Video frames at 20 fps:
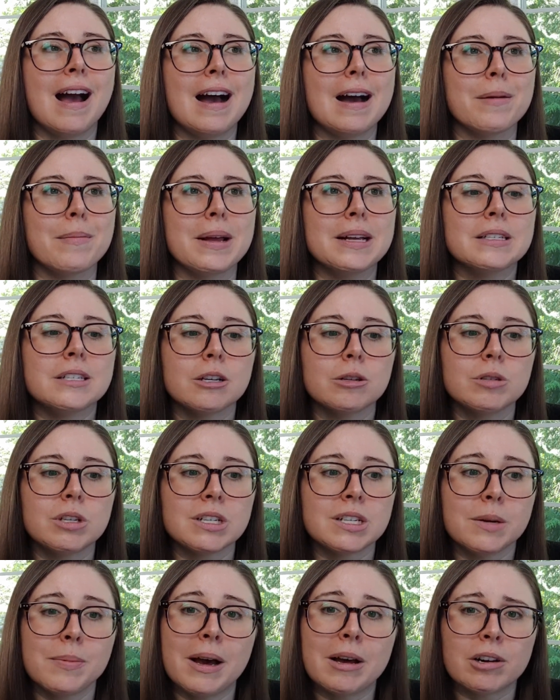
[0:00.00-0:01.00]
Um, and so
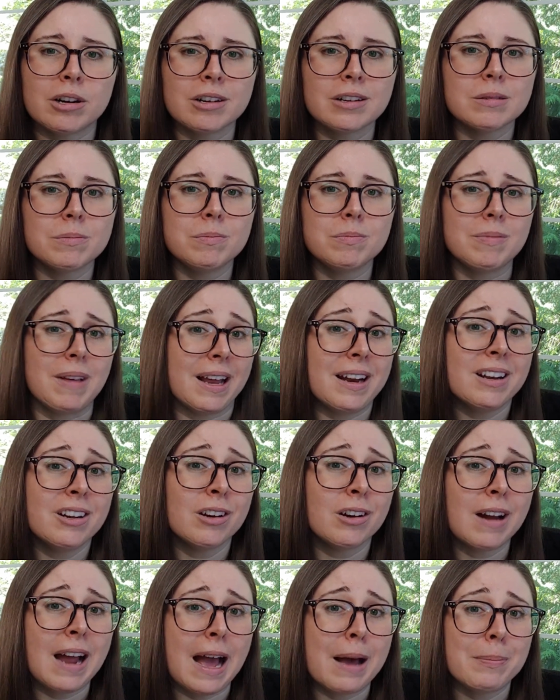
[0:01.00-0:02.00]
just about her
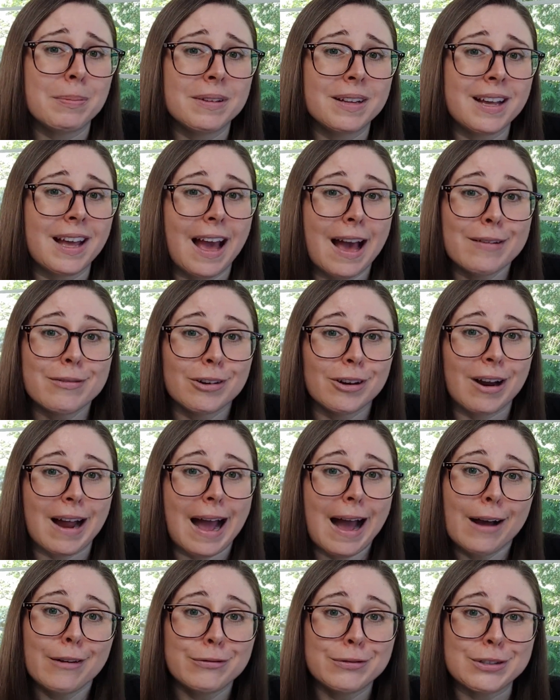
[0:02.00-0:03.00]
getting her happily ever
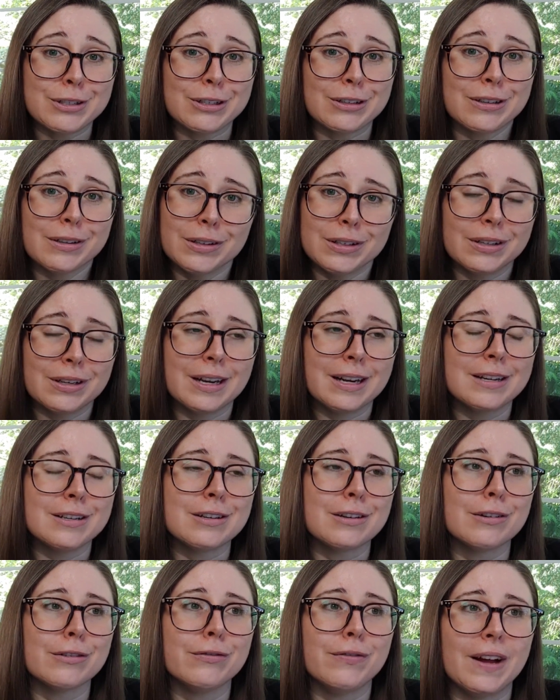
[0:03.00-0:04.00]
after and,
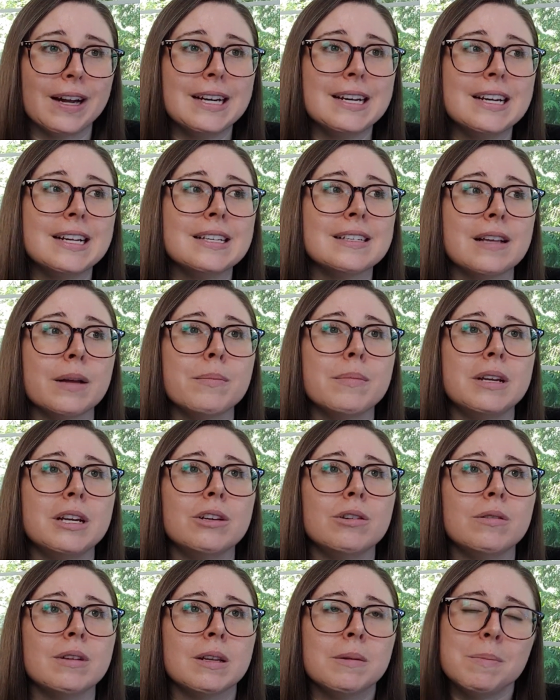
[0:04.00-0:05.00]
and her finding
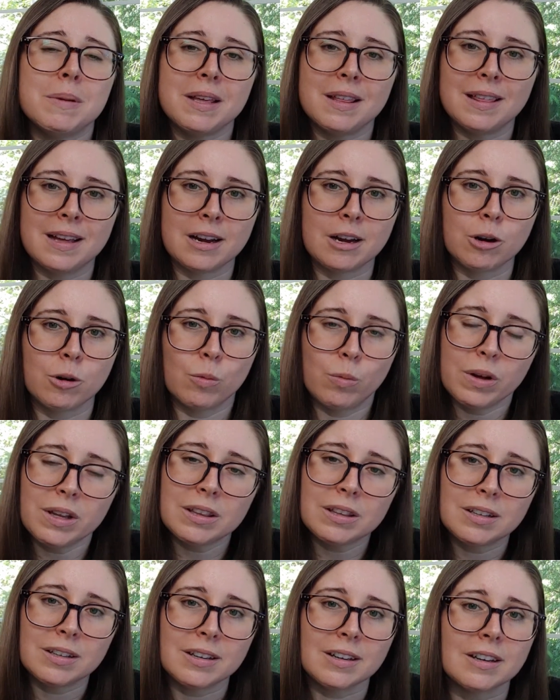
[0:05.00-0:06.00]
somebody who can be there
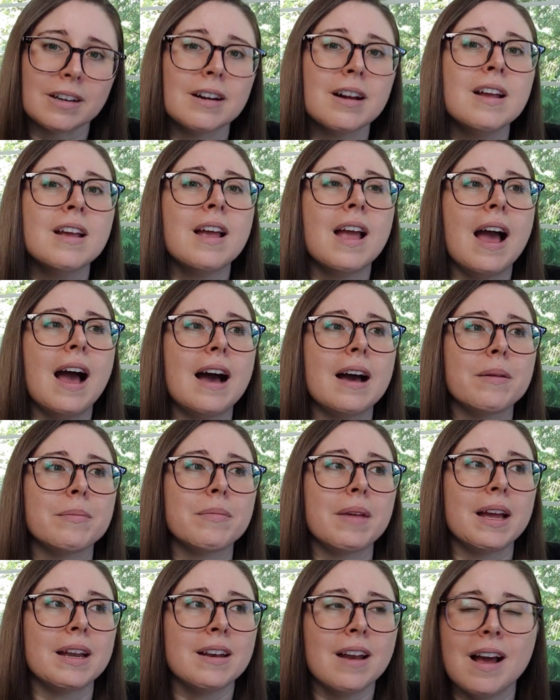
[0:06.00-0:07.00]
with her
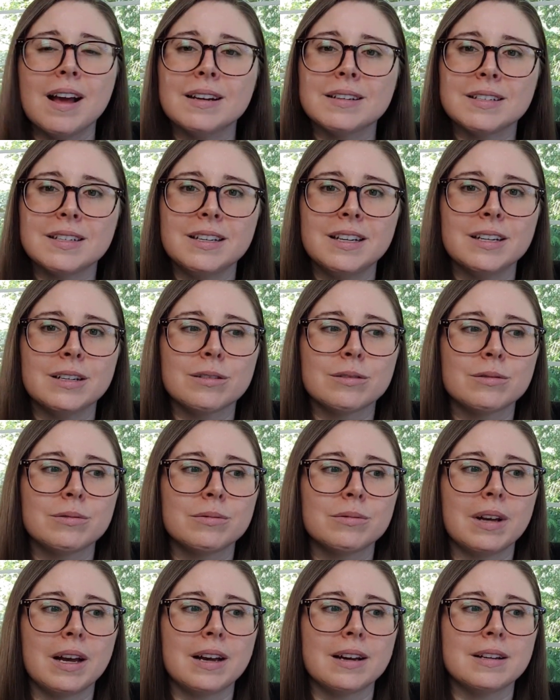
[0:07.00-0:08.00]
um, and not, you
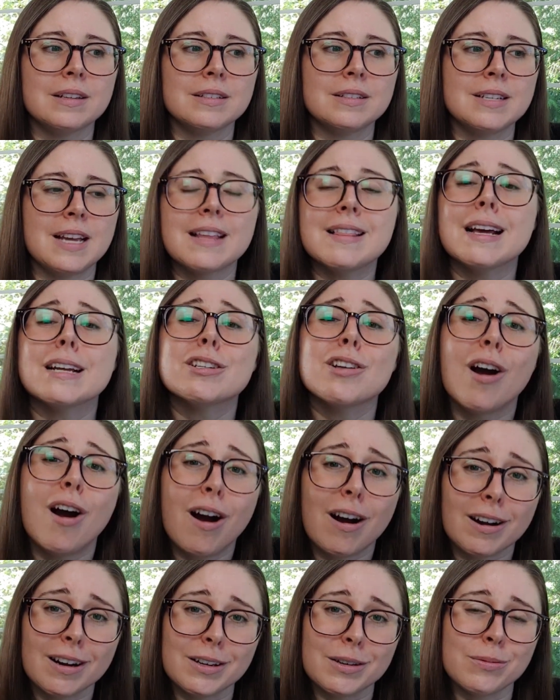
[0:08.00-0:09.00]
know, uh, take that to
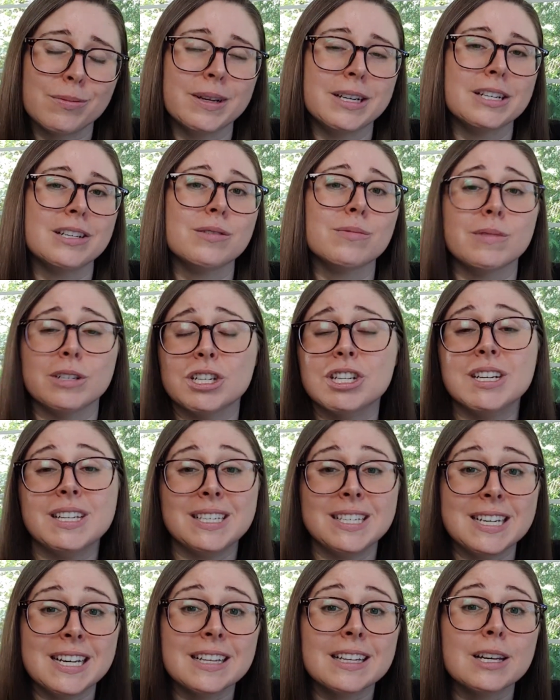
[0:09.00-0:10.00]
heart when, when
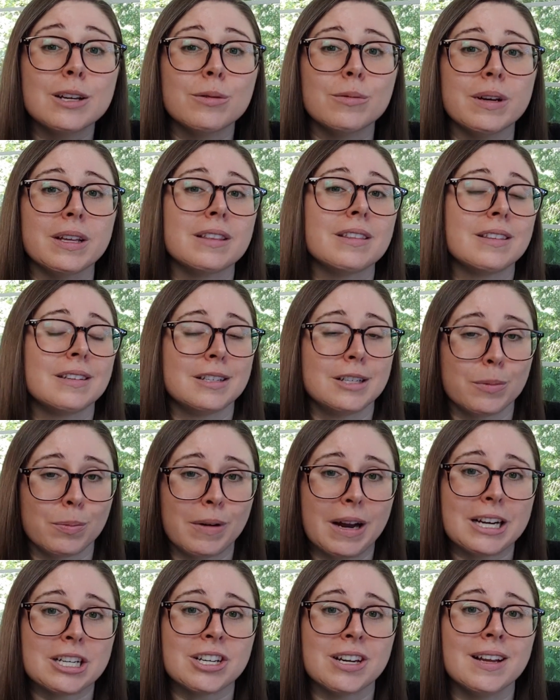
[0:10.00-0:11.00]
she's dealing with
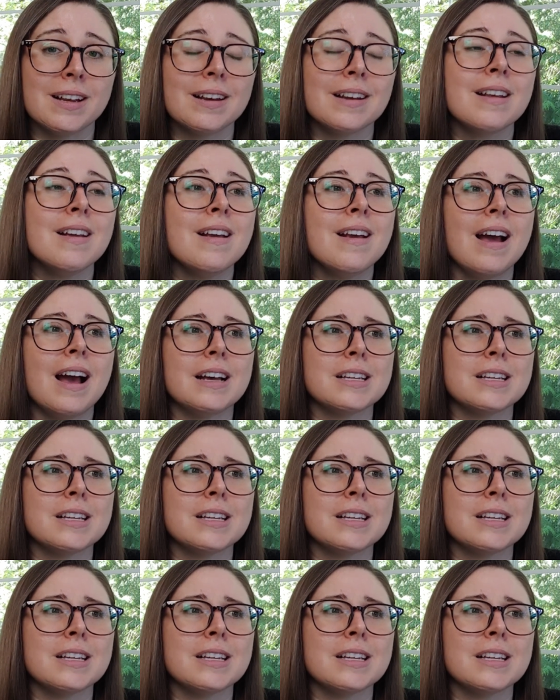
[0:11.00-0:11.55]
depression.